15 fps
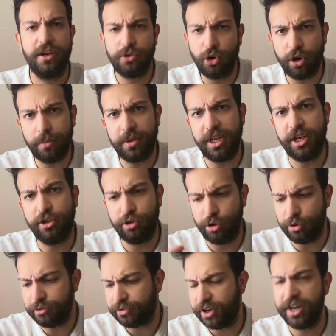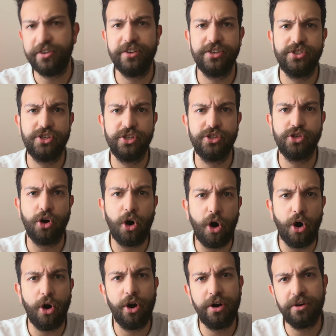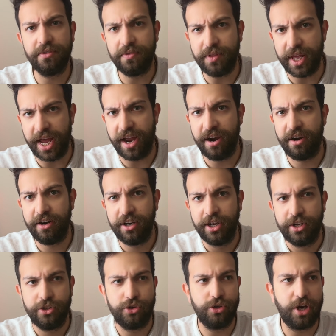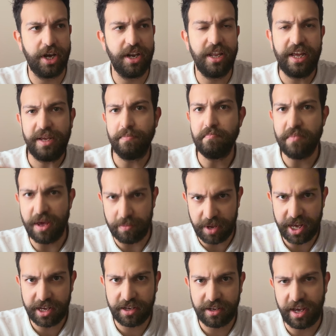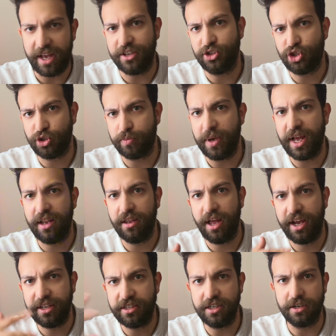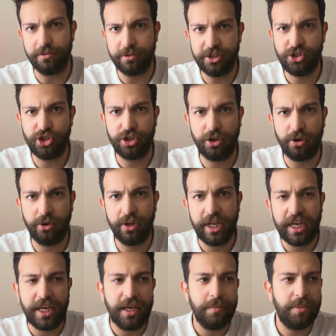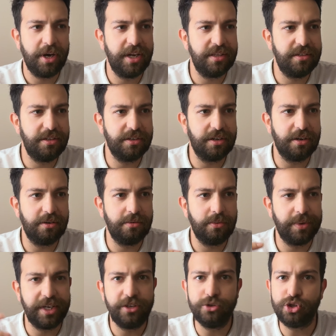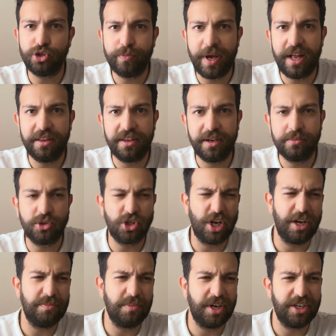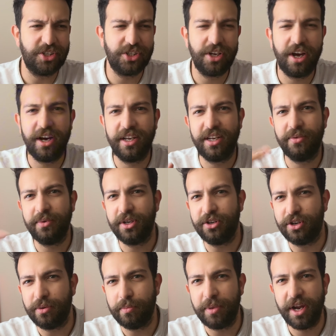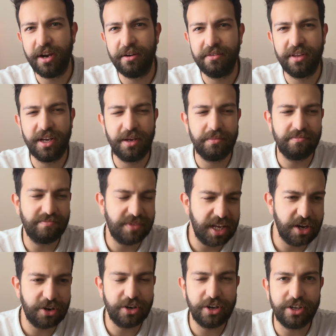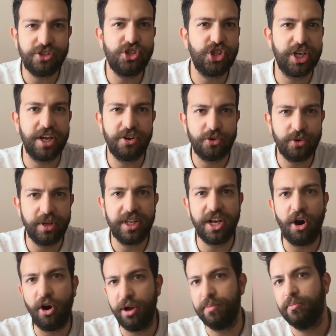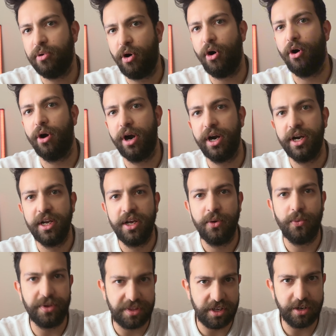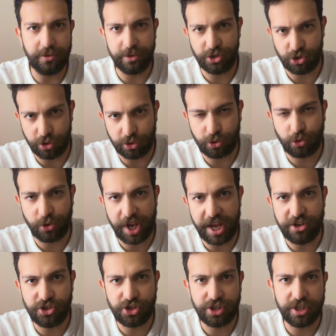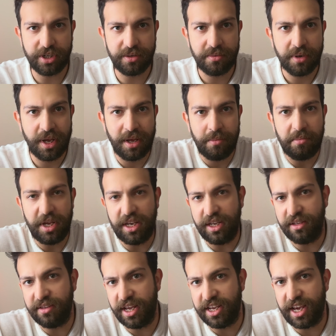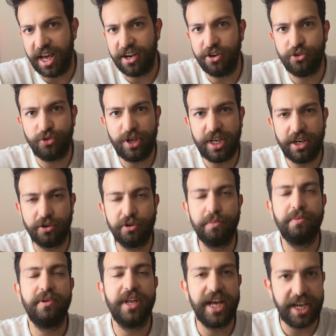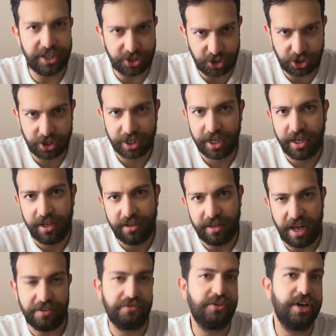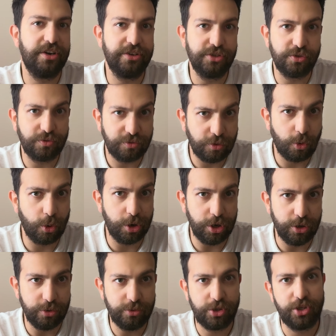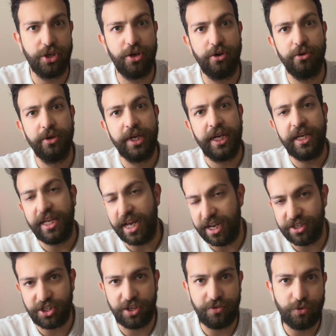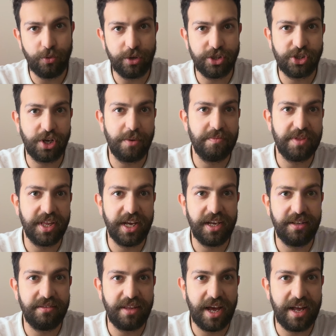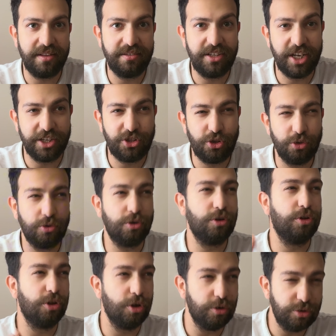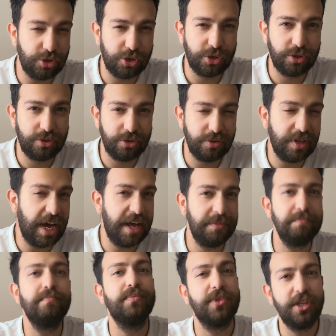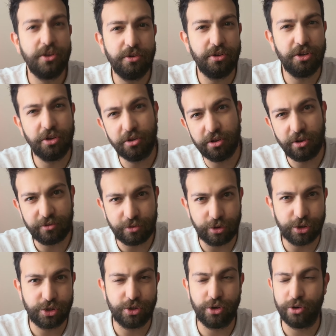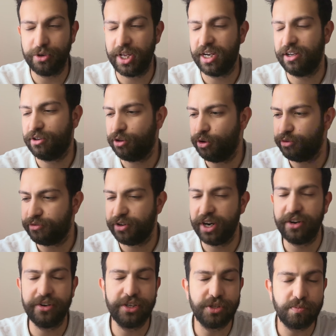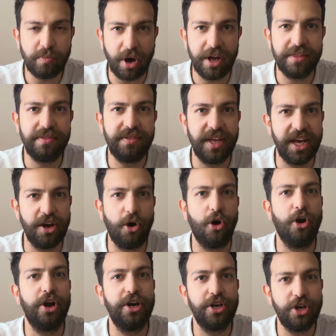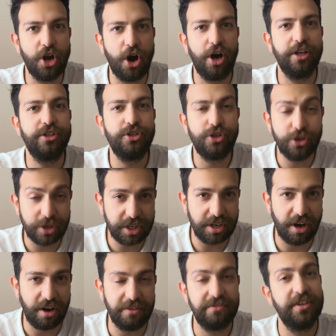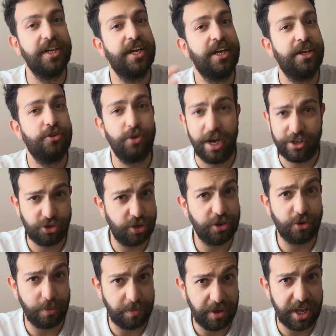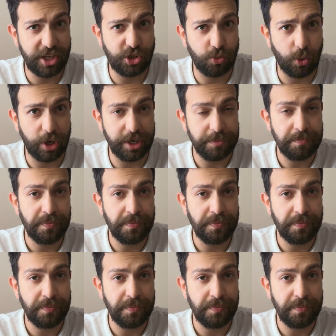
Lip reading: normally clone fragrances are there to kind of like mimic and smell like the original. But when you smell them side by side and when you compare them, they are not generally on par with the original creation, meaning they cannot really replace that fragrance for you. So, yes, if you want something that gets you close to that, you'll of course go get a clone fragrance, but they are not good enough to actually replace one.